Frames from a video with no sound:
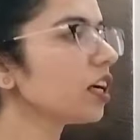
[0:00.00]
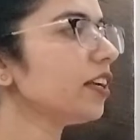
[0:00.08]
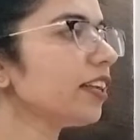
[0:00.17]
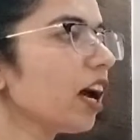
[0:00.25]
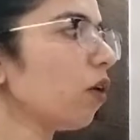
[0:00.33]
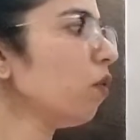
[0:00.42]

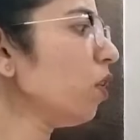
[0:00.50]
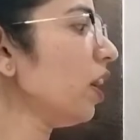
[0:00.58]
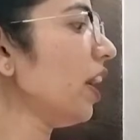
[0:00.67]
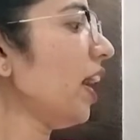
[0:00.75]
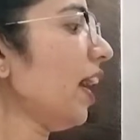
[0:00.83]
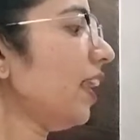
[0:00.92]
Now
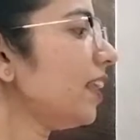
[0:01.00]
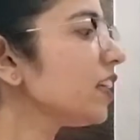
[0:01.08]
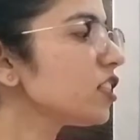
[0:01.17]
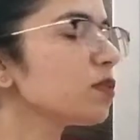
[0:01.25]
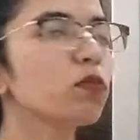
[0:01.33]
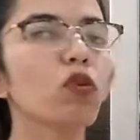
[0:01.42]

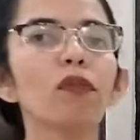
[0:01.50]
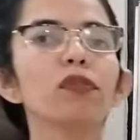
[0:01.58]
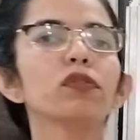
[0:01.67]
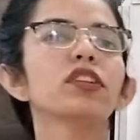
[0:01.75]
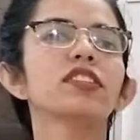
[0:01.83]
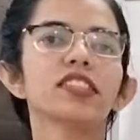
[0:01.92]
let's move
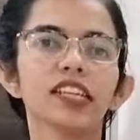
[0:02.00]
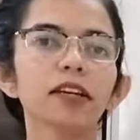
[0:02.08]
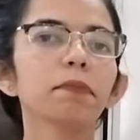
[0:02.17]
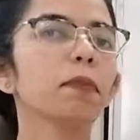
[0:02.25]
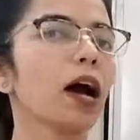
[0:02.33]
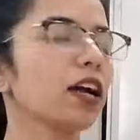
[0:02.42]
to the
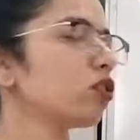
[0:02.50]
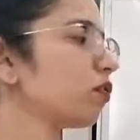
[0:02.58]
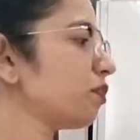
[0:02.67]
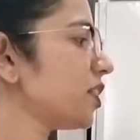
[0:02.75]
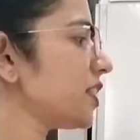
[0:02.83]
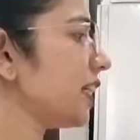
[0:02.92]
second part of
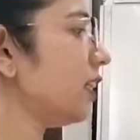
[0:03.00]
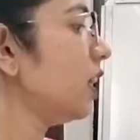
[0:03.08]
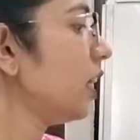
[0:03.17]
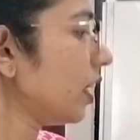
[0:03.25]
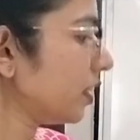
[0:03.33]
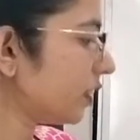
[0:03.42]
the cell,
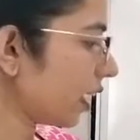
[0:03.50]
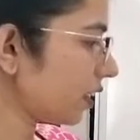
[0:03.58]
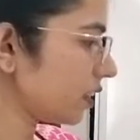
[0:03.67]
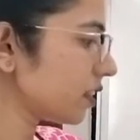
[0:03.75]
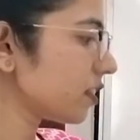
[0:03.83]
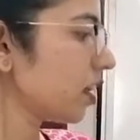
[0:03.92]
that
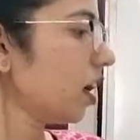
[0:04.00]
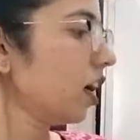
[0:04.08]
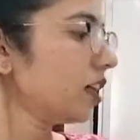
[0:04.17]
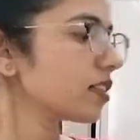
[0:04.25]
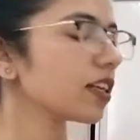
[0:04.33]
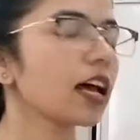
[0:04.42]
is
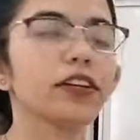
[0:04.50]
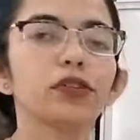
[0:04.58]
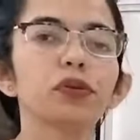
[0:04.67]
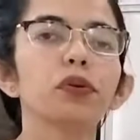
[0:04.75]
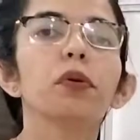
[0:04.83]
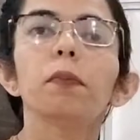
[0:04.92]

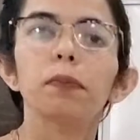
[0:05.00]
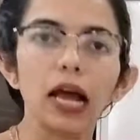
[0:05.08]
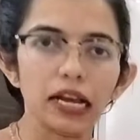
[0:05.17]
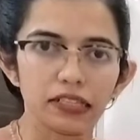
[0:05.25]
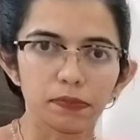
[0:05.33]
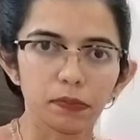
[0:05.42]

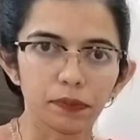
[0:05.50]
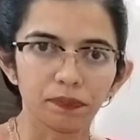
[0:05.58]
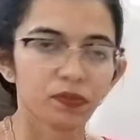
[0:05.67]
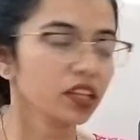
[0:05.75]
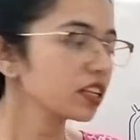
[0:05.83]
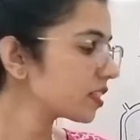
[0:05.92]
cytoplasm.
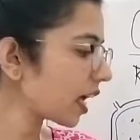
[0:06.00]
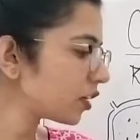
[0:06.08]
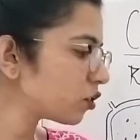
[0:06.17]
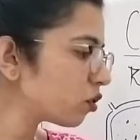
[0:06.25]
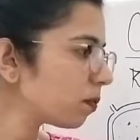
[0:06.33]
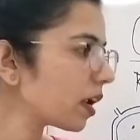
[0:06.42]

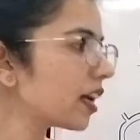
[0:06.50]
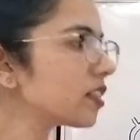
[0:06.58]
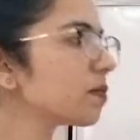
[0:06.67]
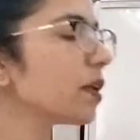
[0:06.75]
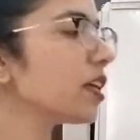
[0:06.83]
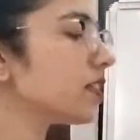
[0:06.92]

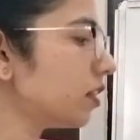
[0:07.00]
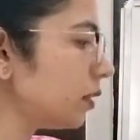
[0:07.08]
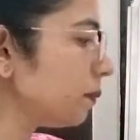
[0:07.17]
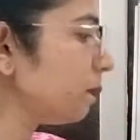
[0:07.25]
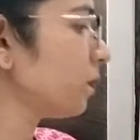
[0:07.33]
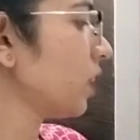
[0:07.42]
Cytoplasm is
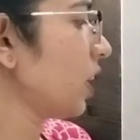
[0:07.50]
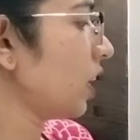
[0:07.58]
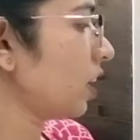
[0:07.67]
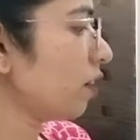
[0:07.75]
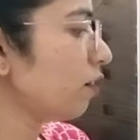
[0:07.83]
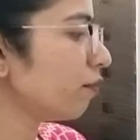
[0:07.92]
the
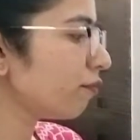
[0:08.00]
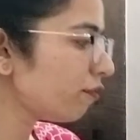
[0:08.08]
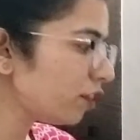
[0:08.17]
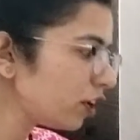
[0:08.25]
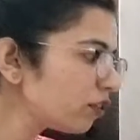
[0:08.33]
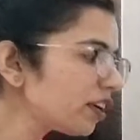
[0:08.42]

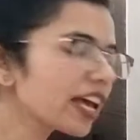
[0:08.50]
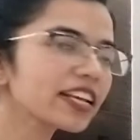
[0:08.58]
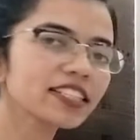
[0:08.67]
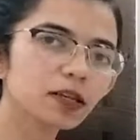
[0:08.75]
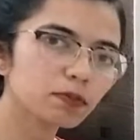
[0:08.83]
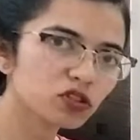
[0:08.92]

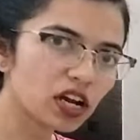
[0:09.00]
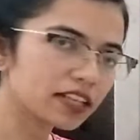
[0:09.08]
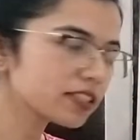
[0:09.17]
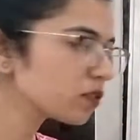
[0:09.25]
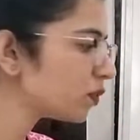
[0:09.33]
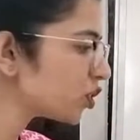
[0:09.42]
fluid-like
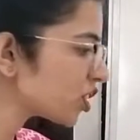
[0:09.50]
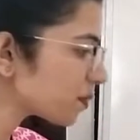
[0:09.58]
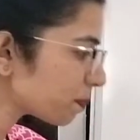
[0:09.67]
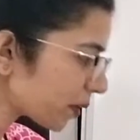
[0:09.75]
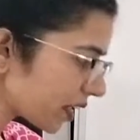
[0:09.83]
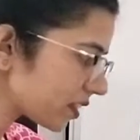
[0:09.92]
substance which is
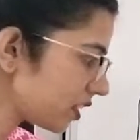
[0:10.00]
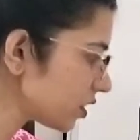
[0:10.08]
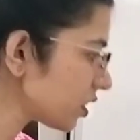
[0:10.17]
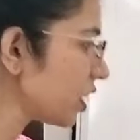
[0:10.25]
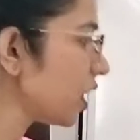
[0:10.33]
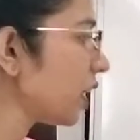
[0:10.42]

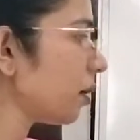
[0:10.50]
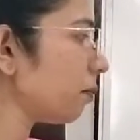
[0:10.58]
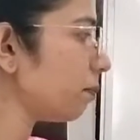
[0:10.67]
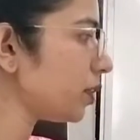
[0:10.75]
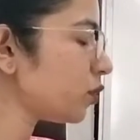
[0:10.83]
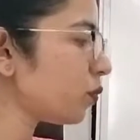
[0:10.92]
present
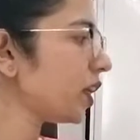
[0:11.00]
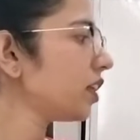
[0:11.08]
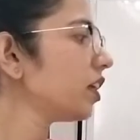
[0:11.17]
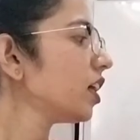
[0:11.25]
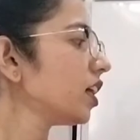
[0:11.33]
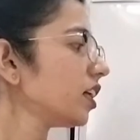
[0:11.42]

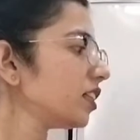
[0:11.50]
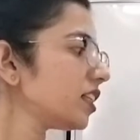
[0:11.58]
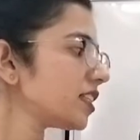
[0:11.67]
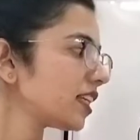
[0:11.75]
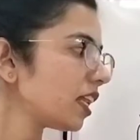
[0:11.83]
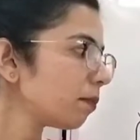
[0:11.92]
between
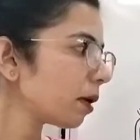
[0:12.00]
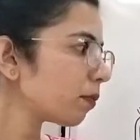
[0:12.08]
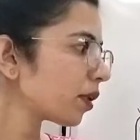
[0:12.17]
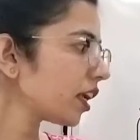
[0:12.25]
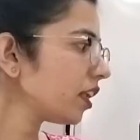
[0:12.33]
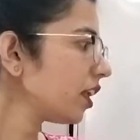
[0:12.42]
the cell
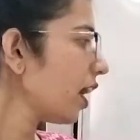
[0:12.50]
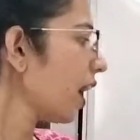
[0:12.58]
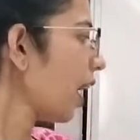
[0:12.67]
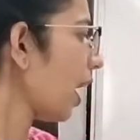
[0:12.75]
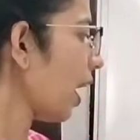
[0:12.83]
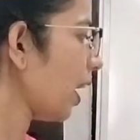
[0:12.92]
membrane
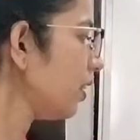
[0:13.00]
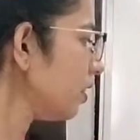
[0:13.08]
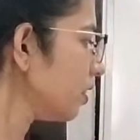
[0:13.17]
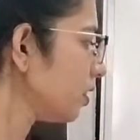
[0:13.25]
and